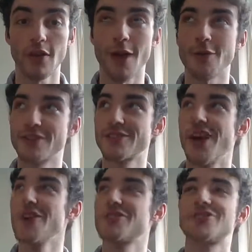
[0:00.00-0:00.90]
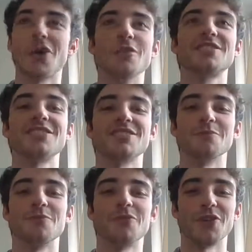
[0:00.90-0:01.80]
how his
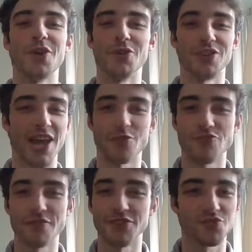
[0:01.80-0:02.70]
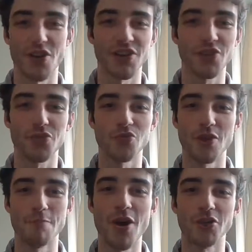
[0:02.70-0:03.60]
stoicism flowed like rivers running through
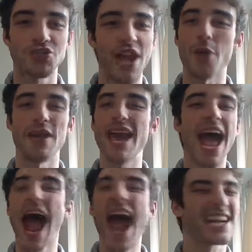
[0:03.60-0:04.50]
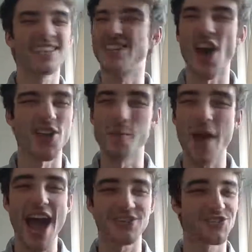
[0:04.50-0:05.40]
the mulch, how he acted
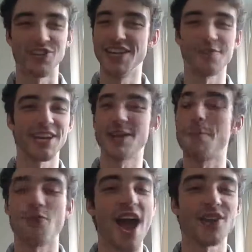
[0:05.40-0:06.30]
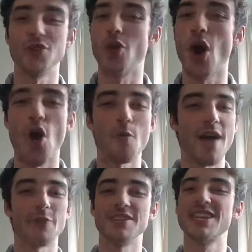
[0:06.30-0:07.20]
unabashed at living in a brand new home,
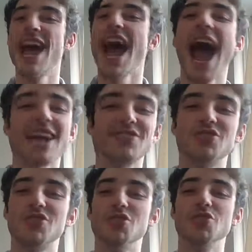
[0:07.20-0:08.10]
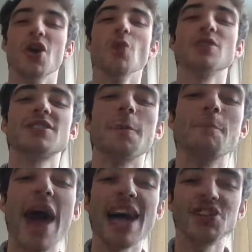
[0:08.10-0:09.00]
how his attitude was
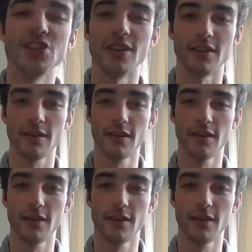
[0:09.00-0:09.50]
compassionate,